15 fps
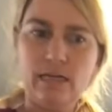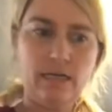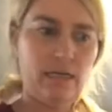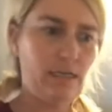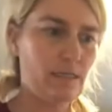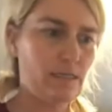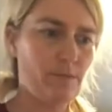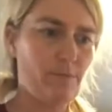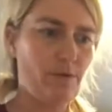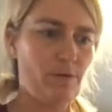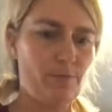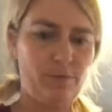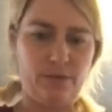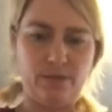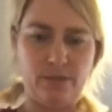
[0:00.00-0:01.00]
get something to
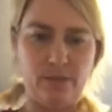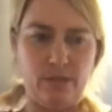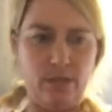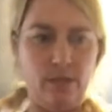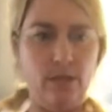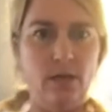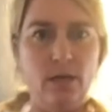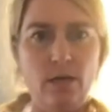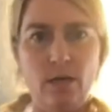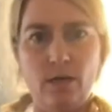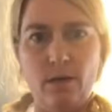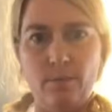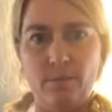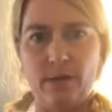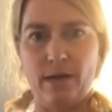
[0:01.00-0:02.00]
put this in,
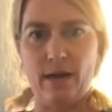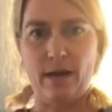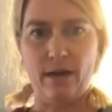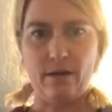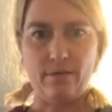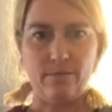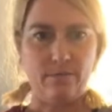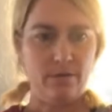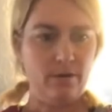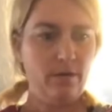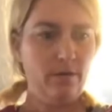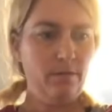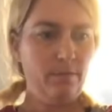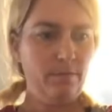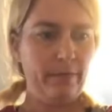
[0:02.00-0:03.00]
but I have
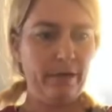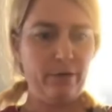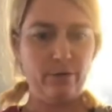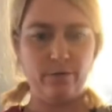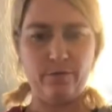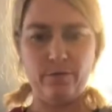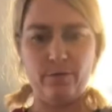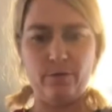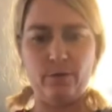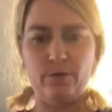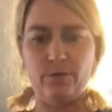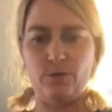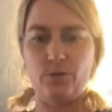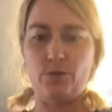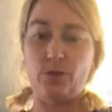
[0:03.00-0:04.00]
the microphone
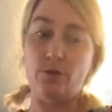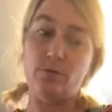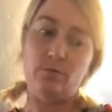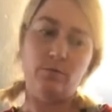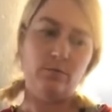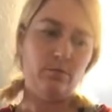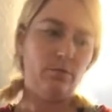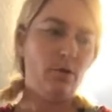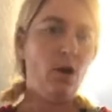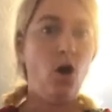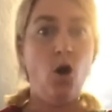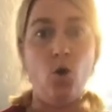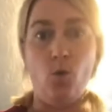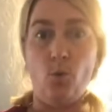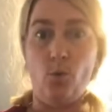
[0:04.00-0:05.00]
on, so
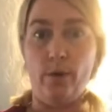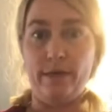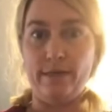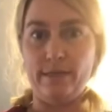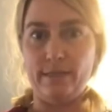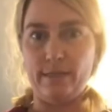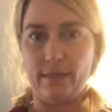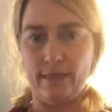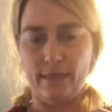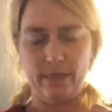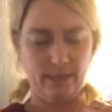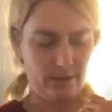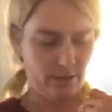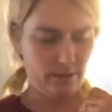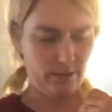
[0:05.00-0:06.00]
1 second.